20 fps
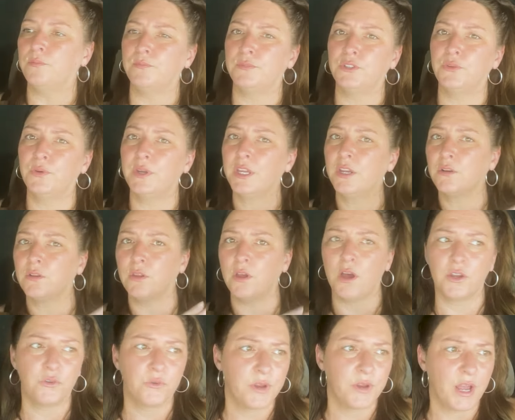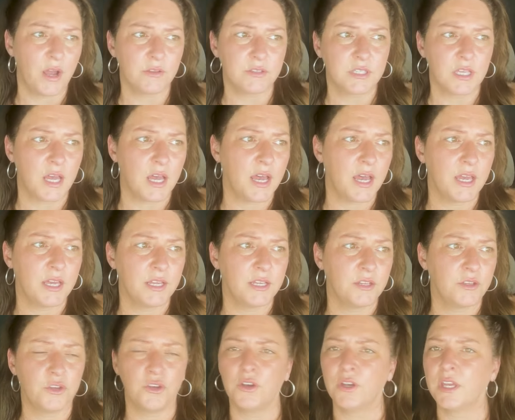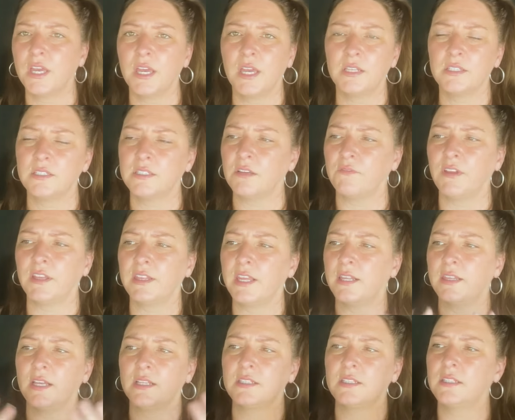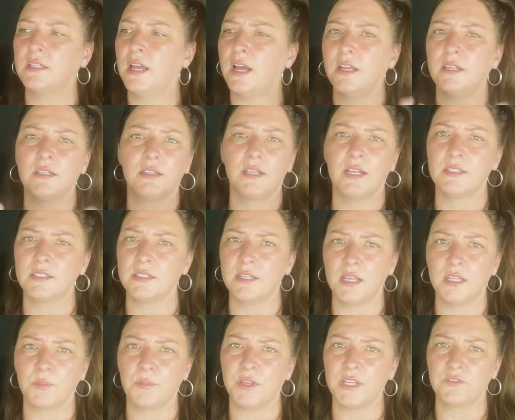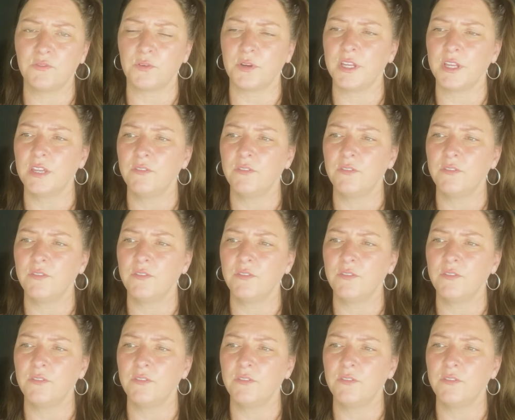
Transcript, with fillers: doing your laundry outside, cooking and stuff like that, that's not that's not the place for it.